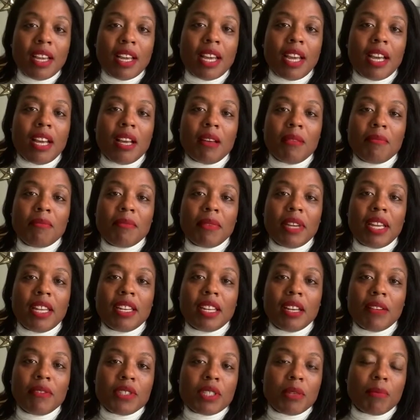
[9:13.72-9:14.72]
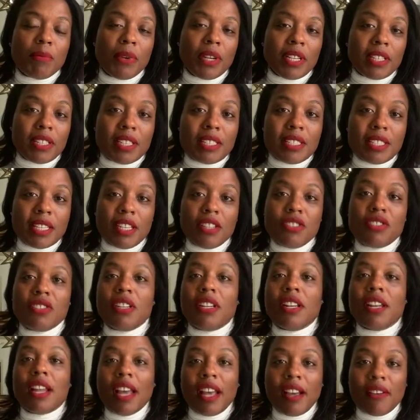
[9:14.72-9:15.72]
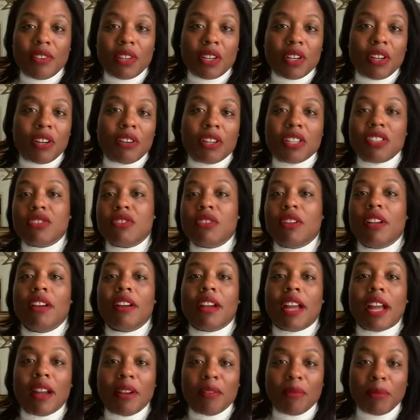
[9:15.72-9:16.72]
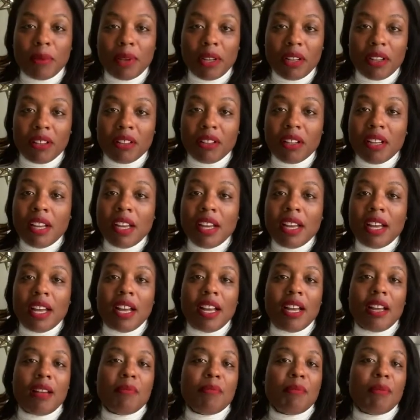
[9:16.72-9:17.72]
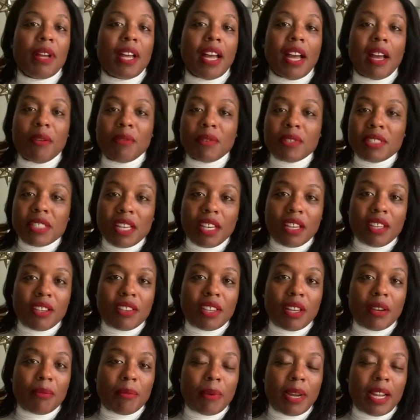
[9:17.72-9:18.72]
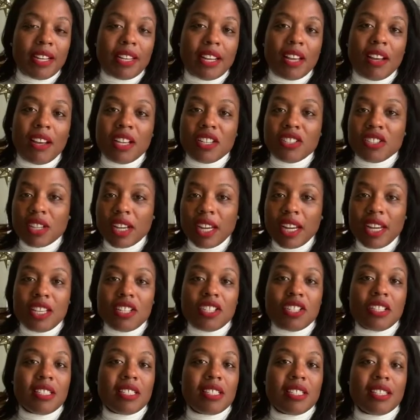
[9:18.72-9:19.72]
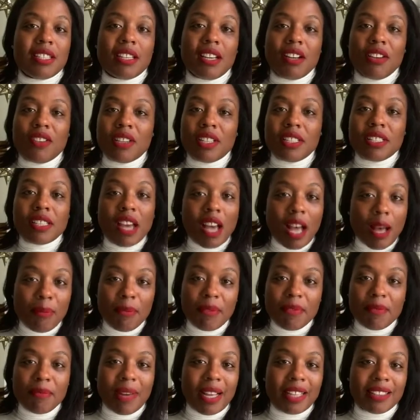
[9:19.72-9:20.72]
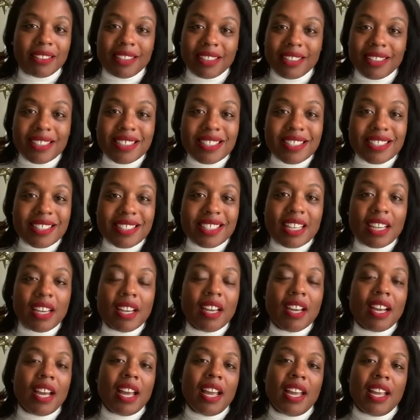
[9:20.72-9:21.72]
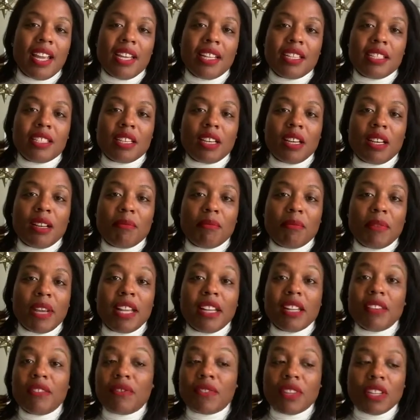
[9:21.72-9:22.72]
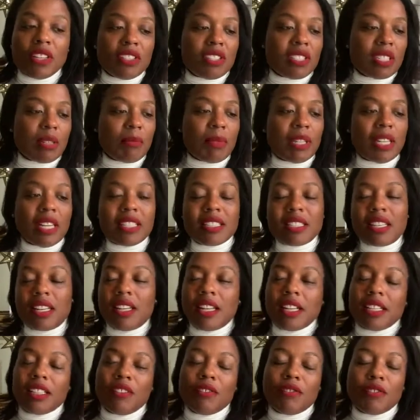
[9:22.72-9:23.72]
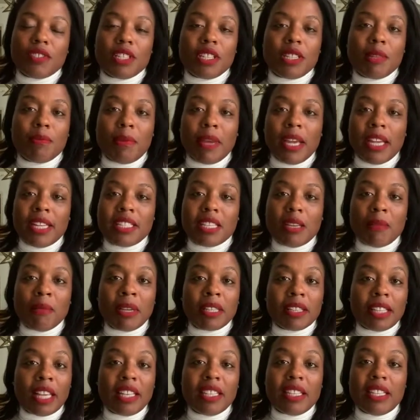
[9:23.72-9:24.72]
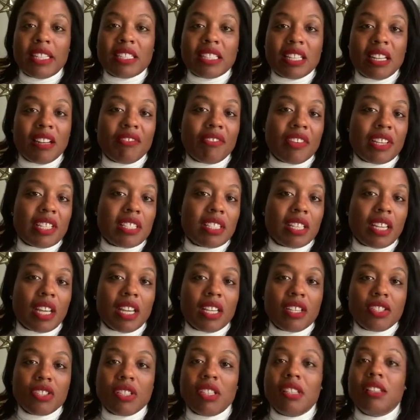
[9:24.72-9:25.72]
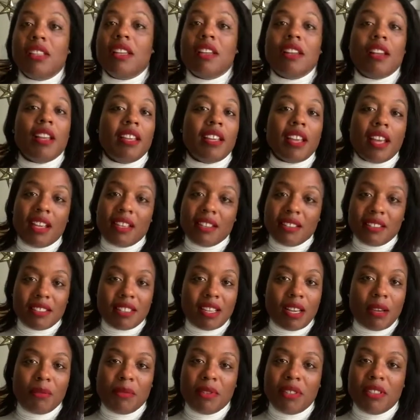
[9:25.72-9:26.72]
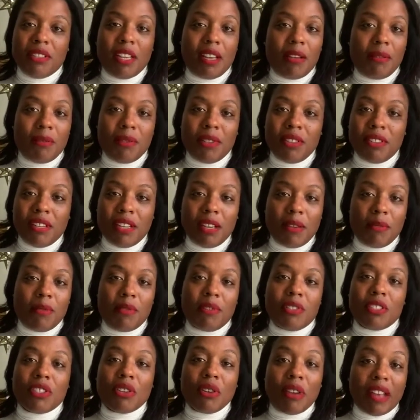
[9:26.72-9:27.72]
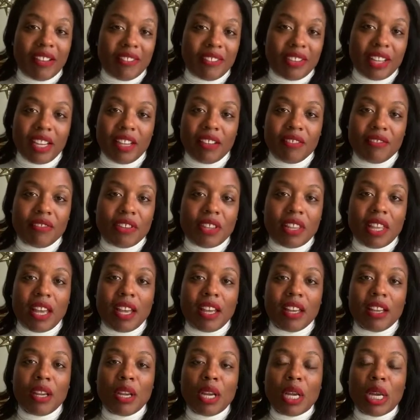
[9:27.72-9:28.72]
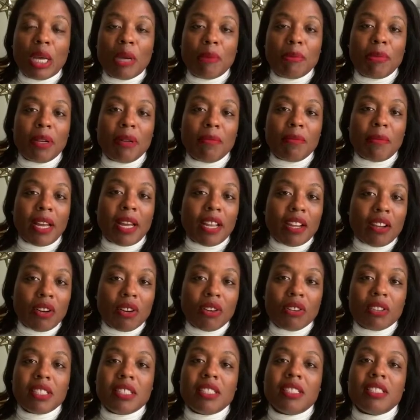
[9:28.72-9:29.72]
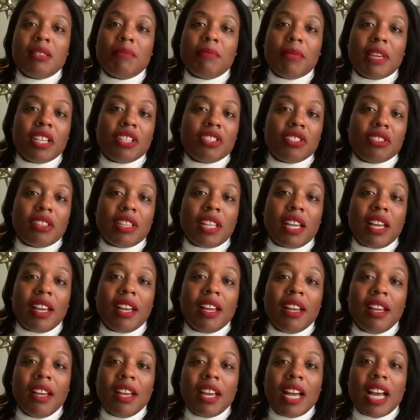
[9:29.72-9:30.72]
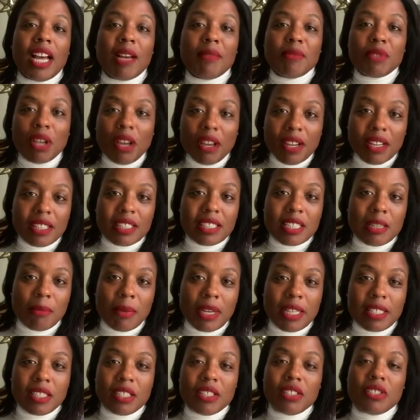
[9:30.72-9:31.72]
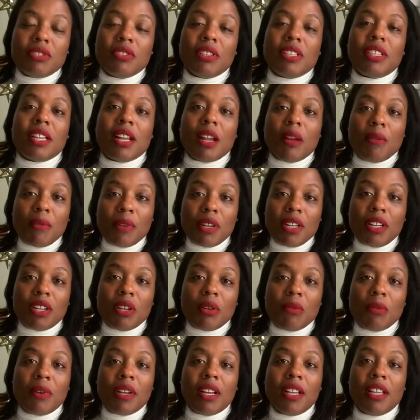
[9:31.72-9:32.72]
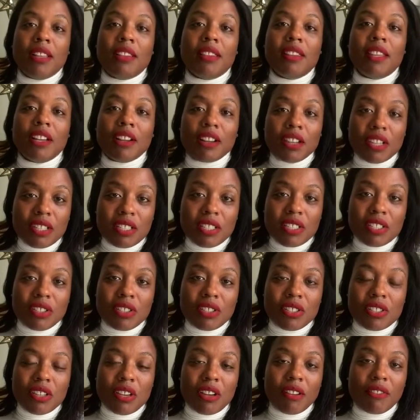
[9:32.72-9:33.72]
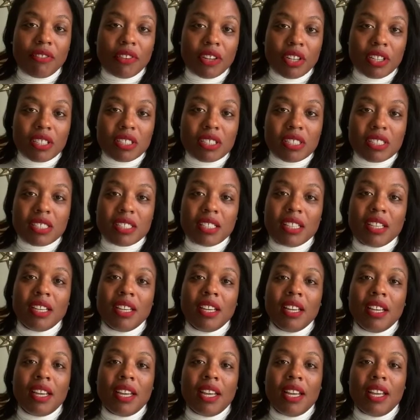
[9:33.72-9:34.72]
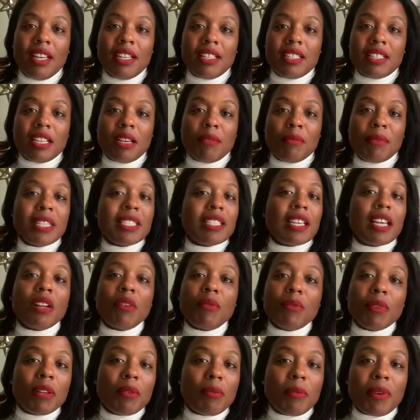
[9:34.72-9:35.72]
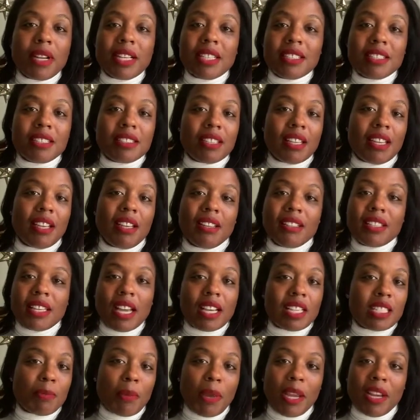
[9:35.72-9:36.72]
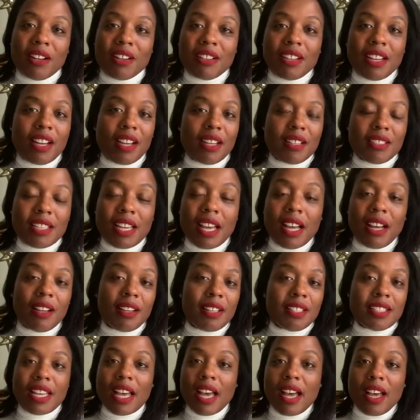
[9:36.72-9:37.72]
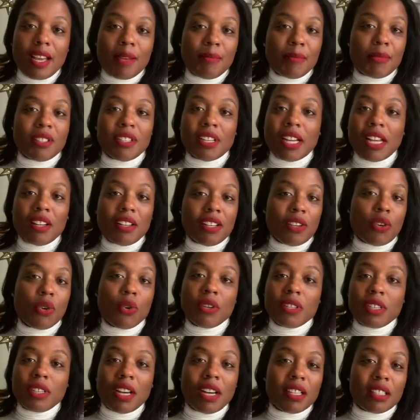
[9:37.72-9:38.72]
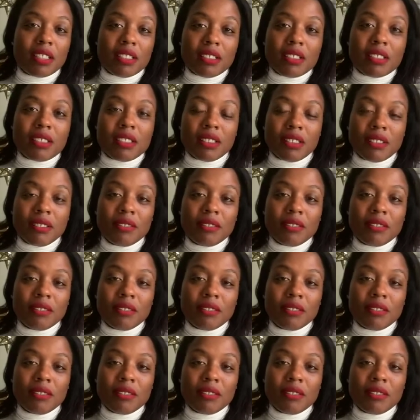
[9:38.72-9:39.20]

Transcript: enough to bring the attention and have the congressional hearing, I will. But I will tell you that right now, education is on the top of my list. And if there's something that's connected to the pandemic that needs an investigation, then yes, I would so advocate for that. But my goal is to make sure that I'm talking to my district and I want to know what their concerns are first. And because I don't want to waste taxpayer time or dollars.